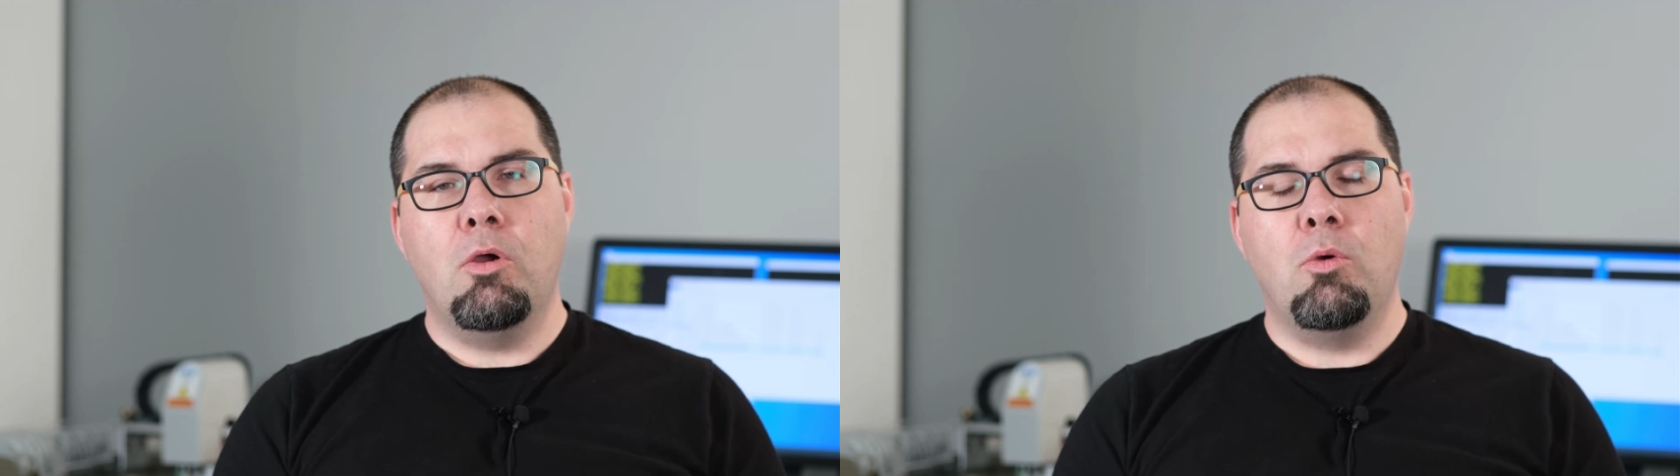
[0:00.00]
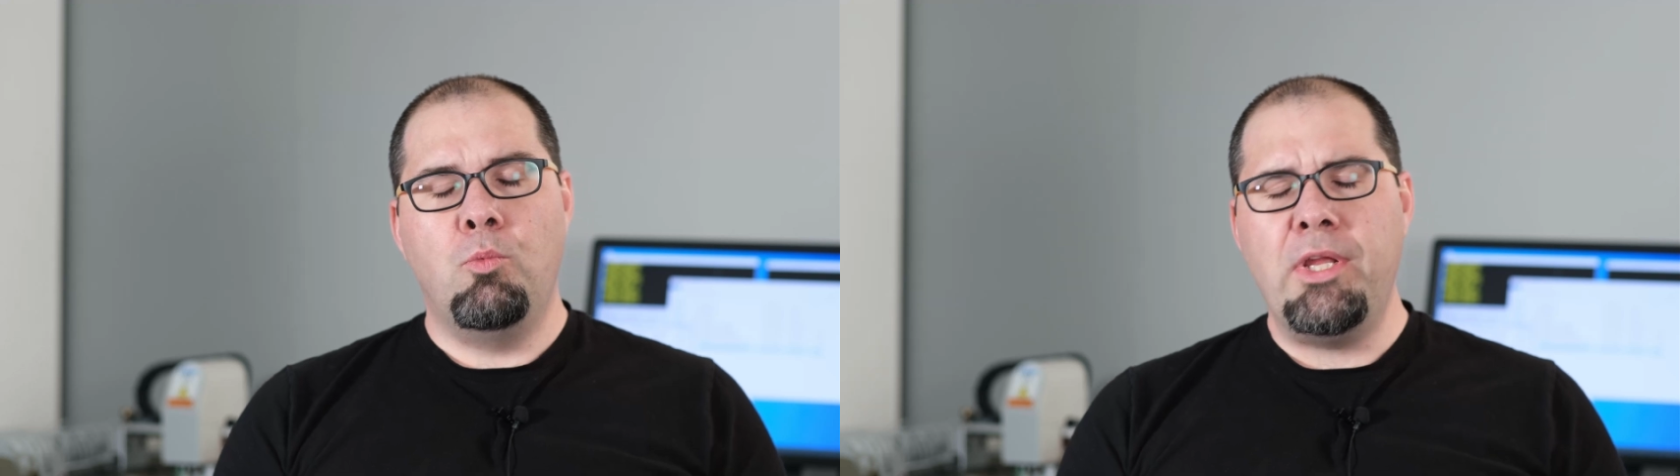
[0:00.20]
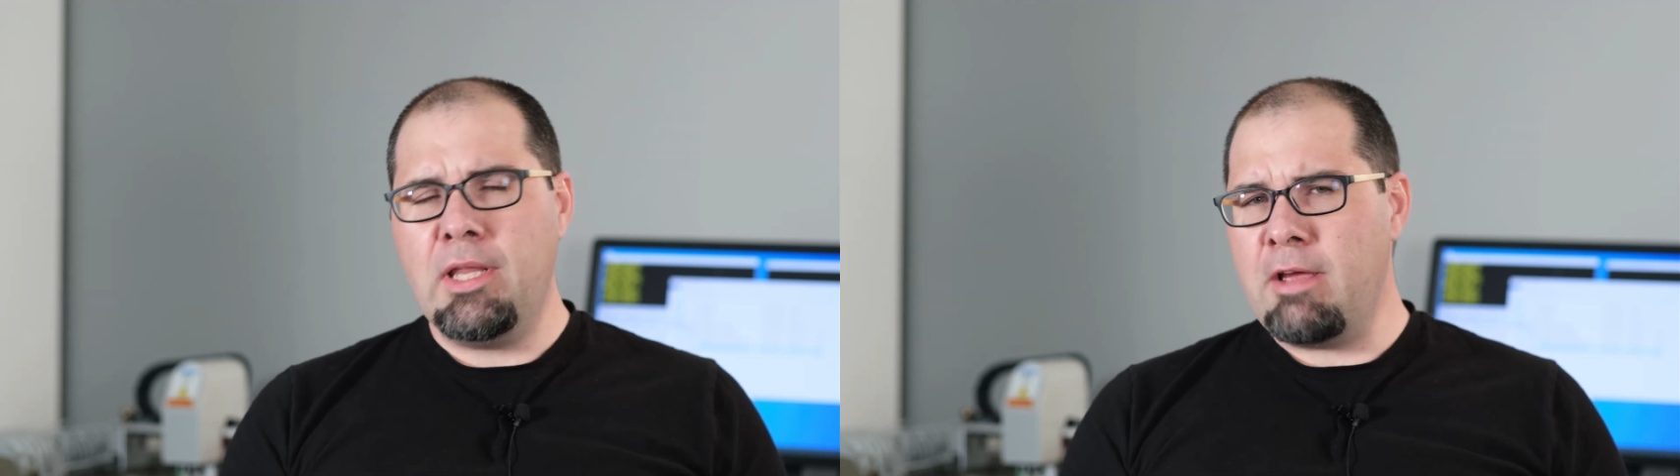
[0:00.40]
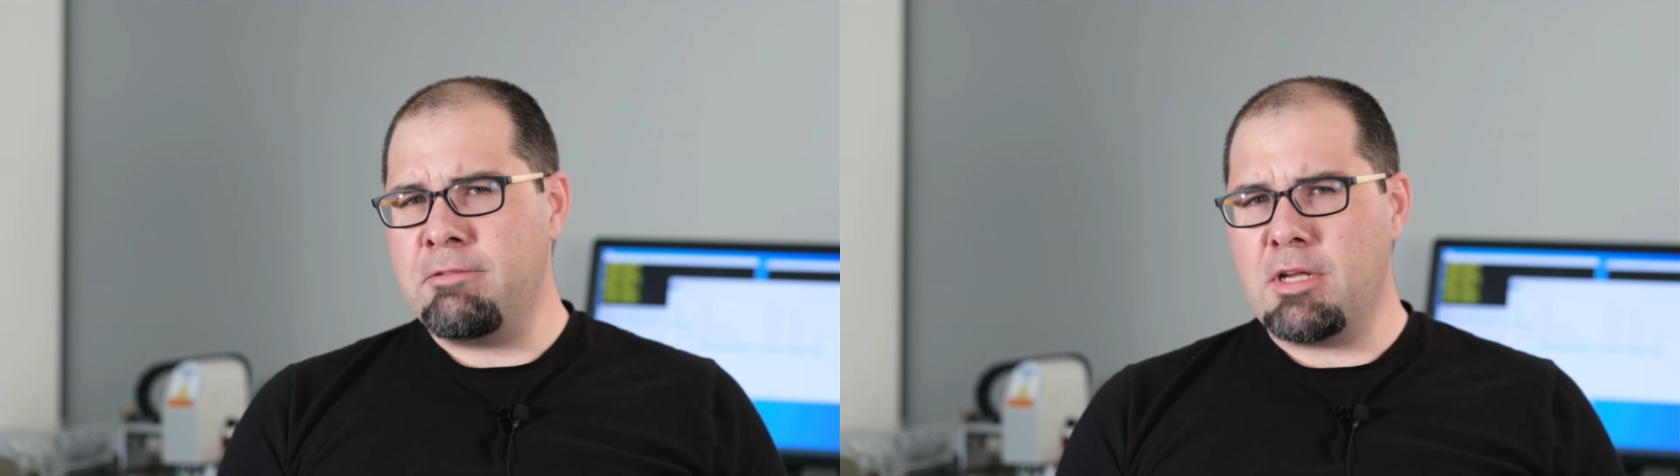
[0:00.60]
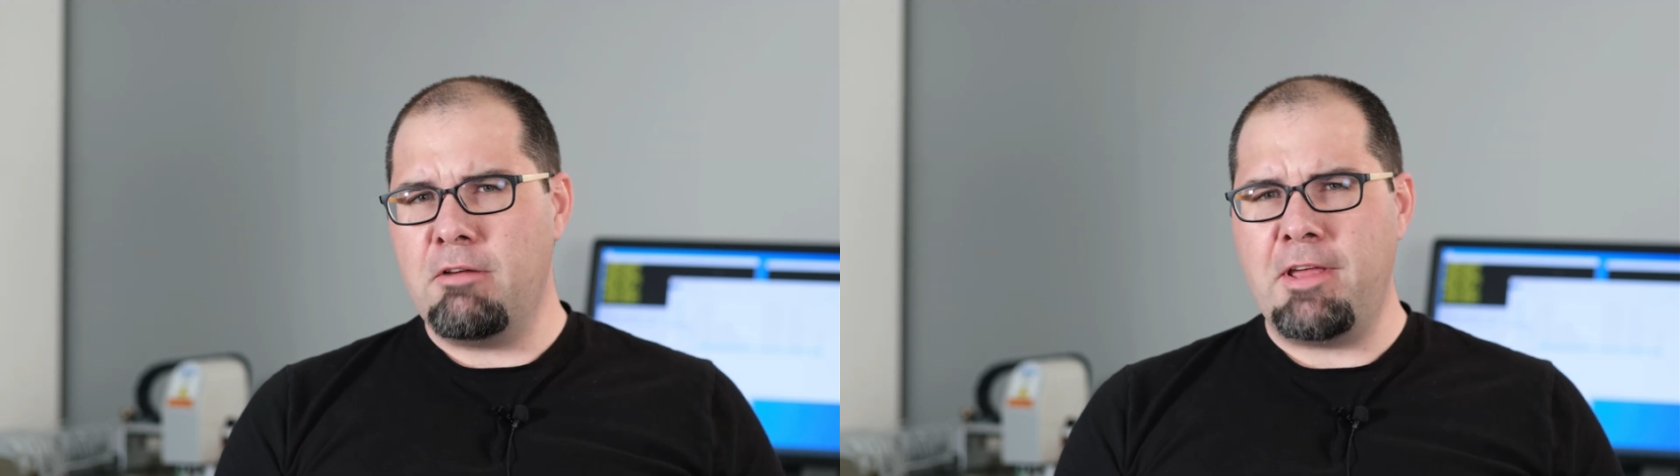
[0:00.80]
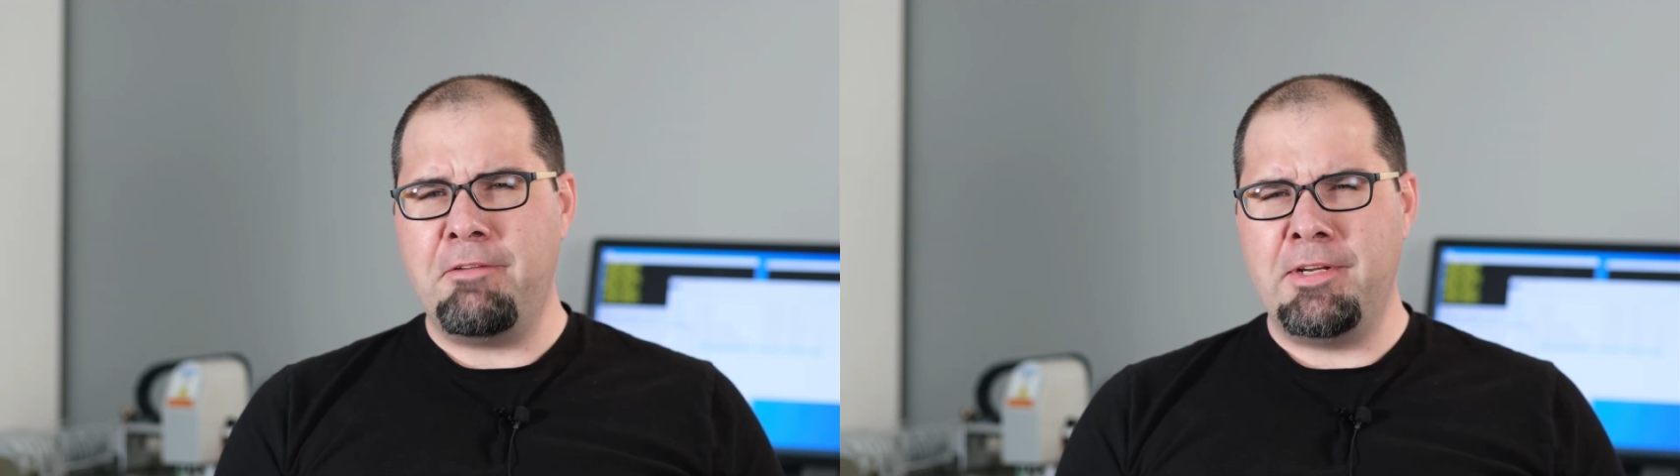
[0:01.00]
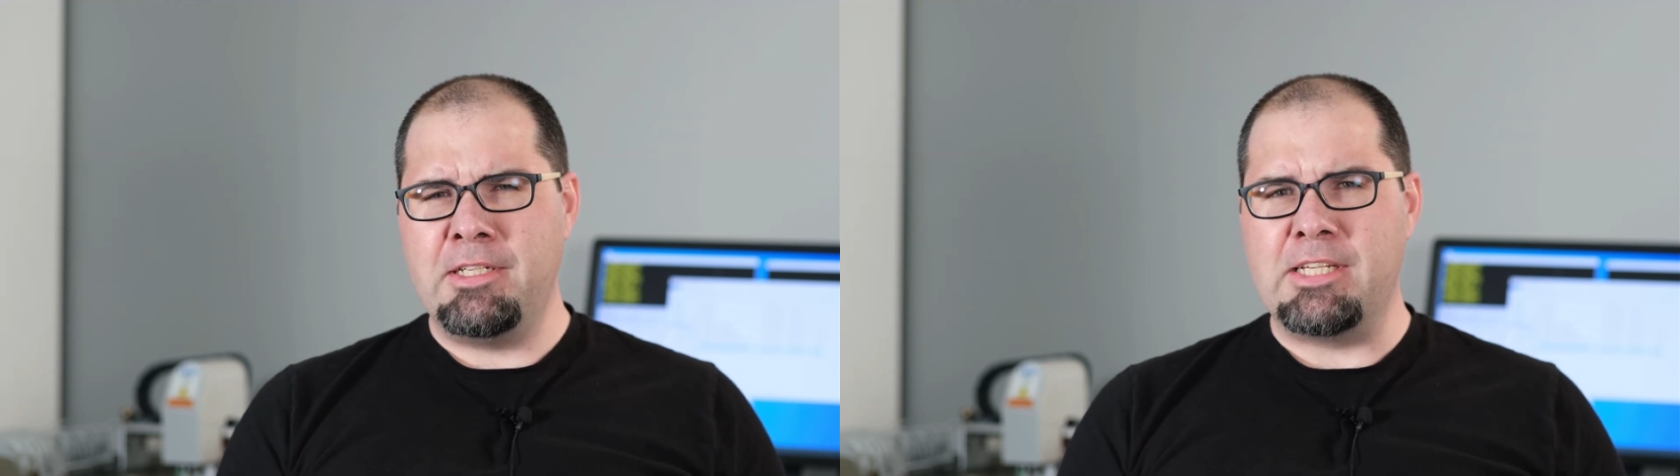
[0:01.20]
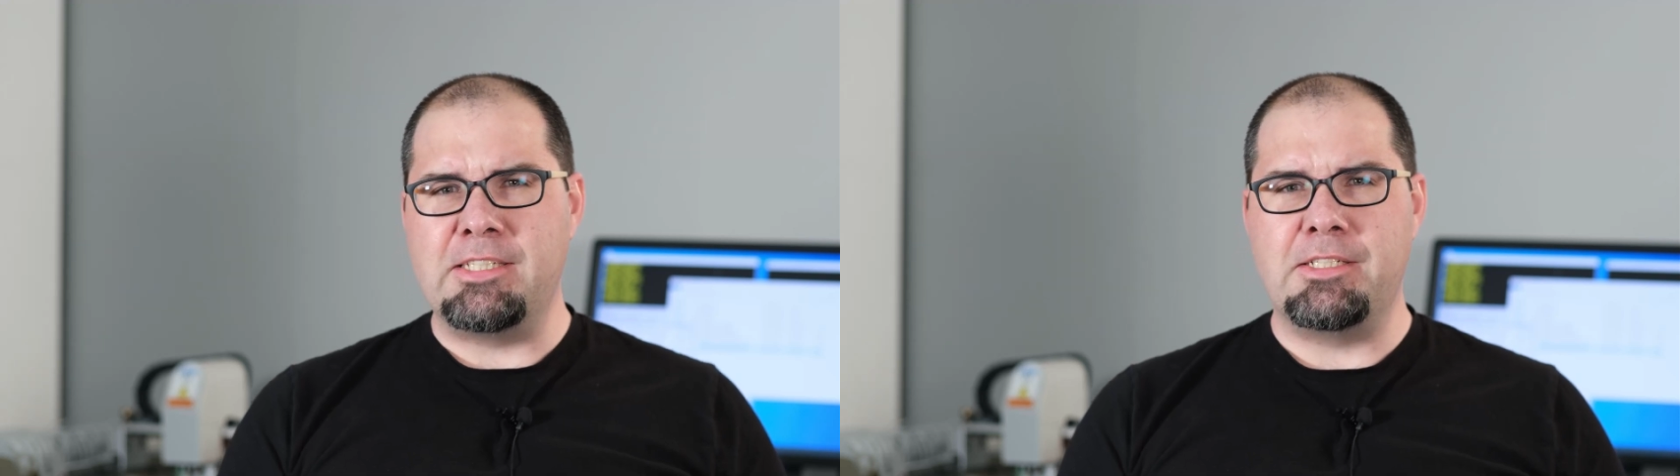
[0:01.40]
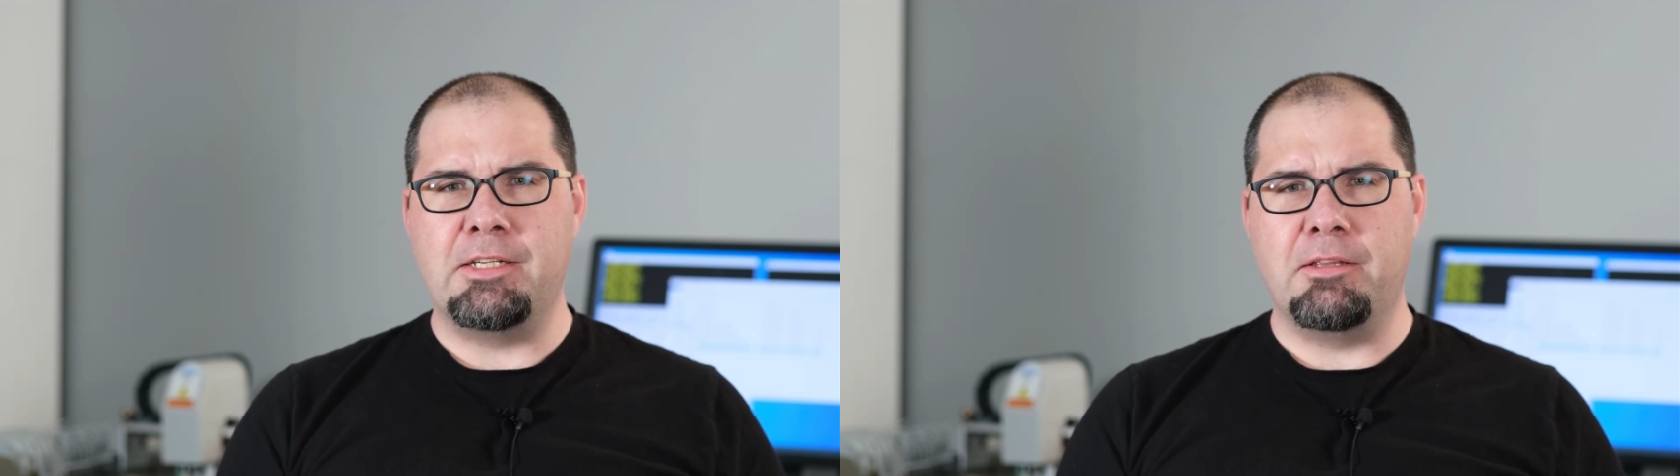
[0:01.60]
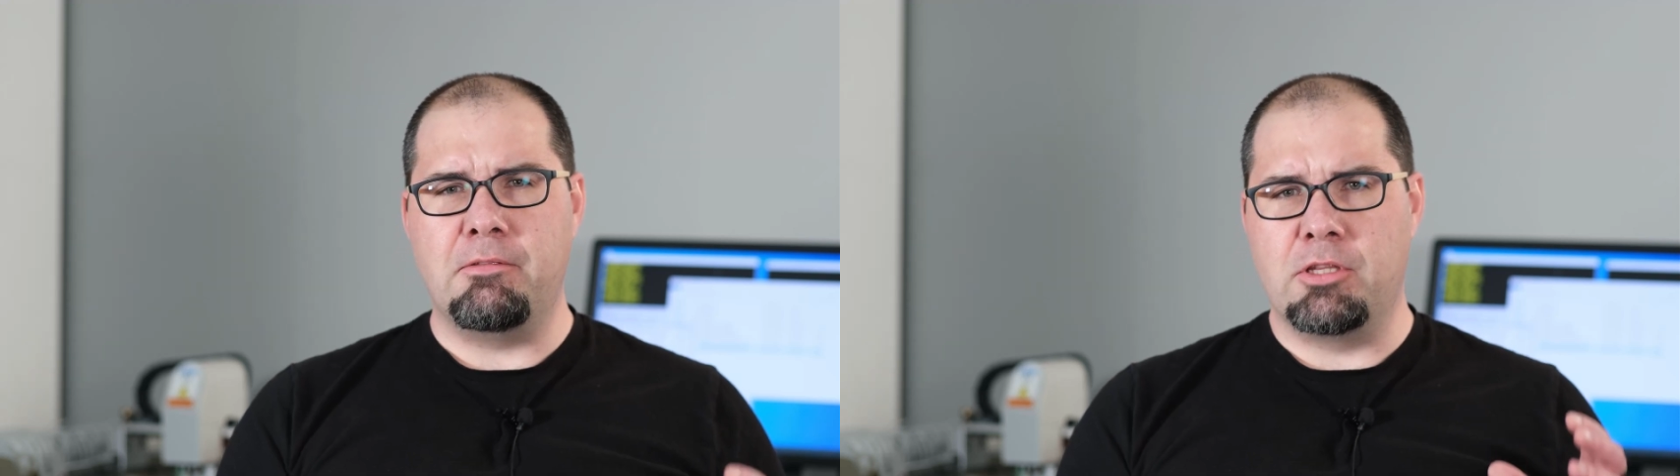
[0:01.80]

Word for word: We left off having tested